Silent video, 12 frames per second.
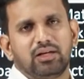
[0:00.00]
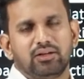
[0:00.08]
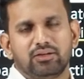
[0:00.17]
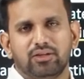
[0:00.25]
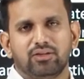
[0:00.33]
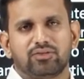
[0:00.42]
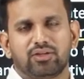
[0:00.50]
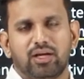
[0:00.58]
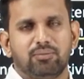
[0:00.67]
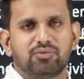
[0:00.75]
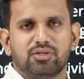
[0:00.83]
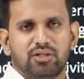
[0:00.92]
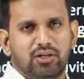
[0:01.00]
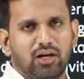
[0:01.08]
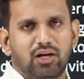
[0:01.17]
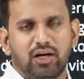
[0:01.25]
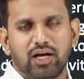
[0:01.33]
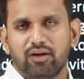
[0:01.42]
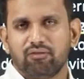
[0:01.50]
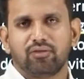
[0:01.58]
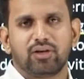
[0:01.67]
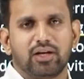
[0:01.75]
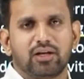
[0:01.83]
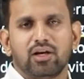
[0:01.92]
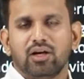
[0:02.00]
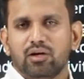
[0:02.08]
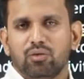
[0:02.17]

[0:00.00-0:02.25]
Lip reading: these schemes have like